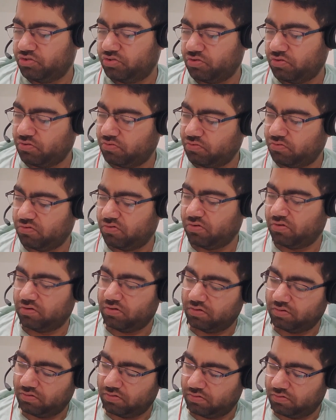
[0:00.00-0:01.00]

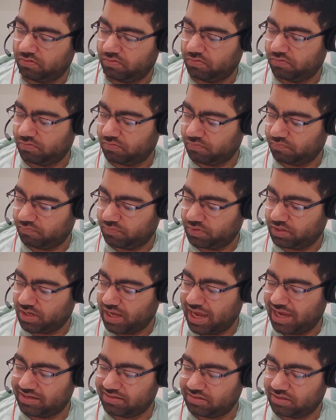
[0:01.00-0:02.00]
So
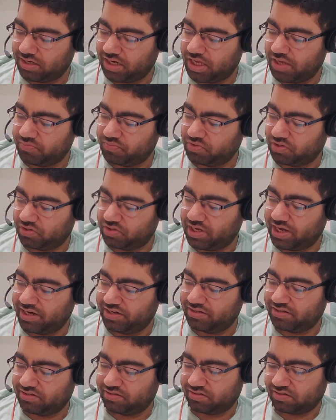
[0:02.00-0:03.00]
as the name
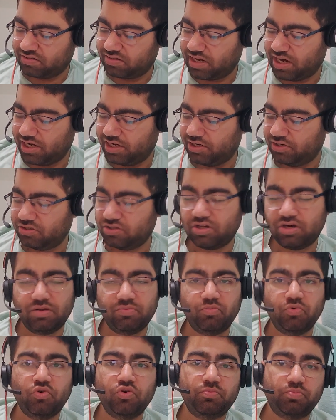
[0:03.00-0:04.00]
suggests, that it is a
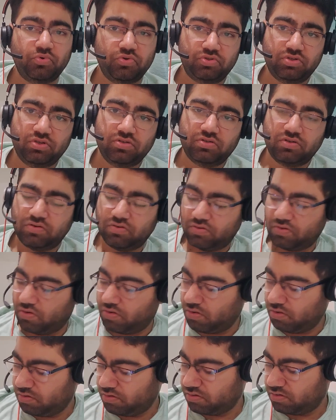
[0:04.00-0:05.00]
remote procedure
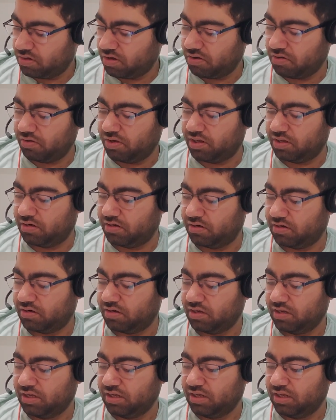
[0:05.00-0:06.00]
call. Now in
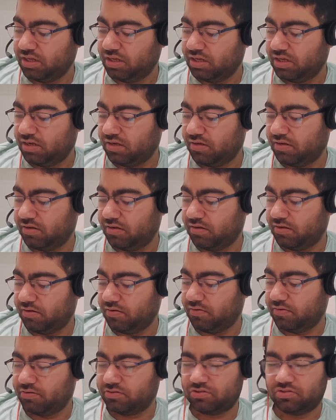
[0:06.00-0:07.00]

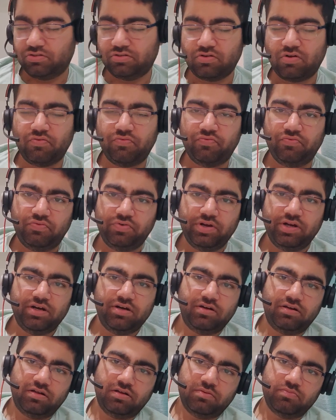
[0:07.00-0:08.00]

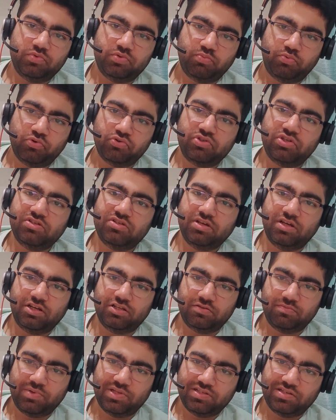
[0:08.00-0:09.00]
software terms, procedure
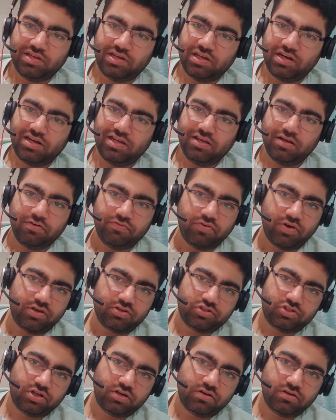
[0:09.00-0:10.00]
is basically a
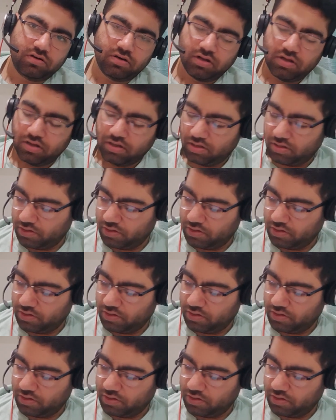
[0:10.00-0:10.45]
function.